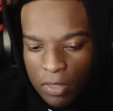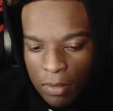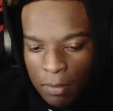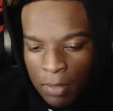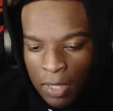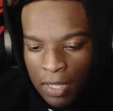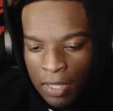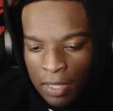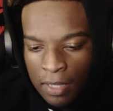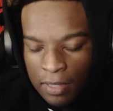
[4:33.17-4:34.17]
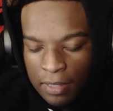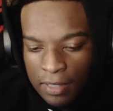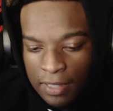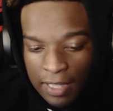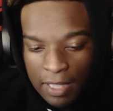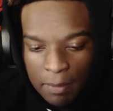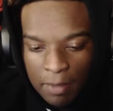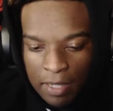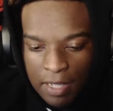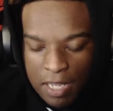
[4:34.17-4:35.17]
but uh, yeah,
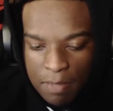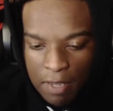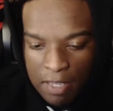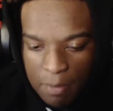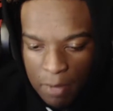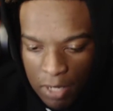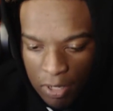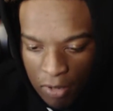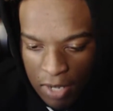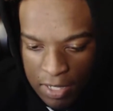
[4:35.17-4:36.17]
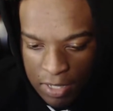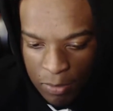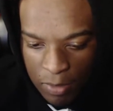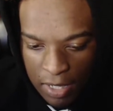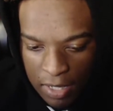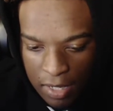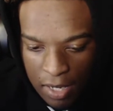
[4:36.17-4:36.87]
man, it's it's been a crazy week.